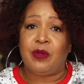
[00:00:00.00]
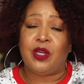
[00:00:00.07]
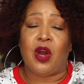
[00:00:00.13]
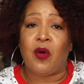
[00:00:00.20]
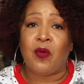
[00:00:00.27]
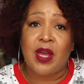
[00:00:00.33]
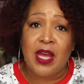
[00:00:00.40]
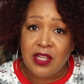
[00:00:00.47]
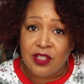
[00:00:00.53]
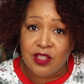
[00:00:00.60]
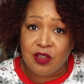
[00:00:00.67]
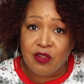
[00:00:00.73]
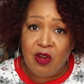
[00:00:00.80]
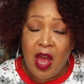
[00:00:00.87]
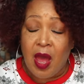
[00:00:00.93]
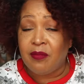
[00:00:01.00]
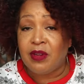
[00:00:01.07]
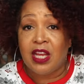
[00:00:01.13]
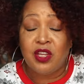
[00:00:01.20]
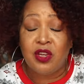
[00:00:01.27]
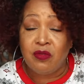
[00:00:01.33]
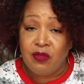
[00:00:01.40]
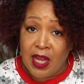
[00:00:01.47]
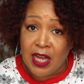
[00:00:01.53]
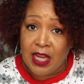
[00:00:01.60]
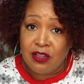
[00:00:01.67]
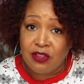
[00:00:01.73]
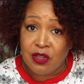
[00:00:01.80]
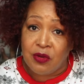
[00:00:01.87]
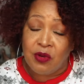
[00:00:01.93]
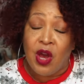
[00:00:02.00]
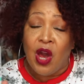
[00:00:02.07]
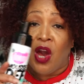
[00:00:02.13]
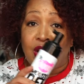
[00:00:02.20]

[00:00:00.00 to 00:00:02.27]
me on Instagram, then you need to